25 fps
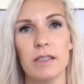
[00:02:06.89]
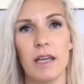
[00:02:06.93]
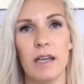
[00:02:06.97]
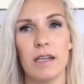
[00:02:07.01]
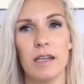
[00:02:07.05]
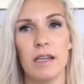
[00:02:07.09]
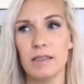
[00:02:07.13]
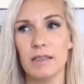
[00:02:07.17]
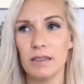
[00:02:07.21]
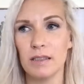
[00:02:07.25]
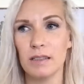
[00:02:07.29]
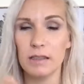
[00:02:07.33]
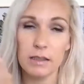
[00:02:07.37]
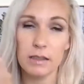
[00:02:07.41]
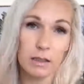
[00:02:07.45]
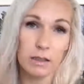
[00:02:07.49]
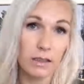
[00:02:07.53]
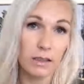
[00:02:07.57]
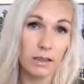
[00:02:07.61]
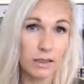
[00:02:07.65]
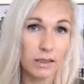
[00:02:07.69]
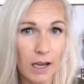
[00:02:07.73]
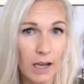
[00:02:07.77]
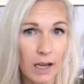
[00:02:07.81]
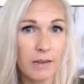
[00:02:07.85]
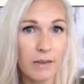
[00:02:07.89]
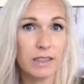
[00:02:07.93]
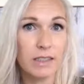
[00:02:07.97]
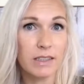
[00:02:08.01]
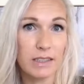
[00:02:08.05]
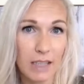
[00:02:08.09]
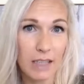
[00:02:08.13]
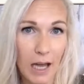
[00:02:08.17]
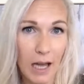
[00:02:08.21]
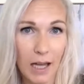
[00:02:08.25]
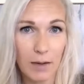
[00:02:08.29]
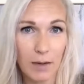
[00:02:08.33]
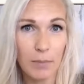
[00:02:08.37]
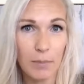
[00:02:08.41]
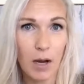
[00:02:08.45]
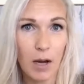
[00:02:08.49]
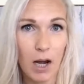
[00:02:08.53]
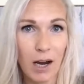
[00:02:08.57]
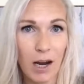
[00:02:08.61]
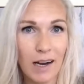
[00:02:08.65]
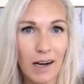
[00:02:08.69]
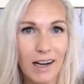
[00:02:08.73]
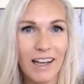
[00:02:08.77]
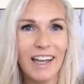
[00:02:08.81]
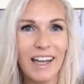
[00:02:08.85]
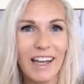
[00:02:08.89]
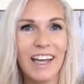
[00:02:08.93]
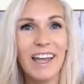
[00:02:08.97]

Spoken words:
And as kind of a sidebar,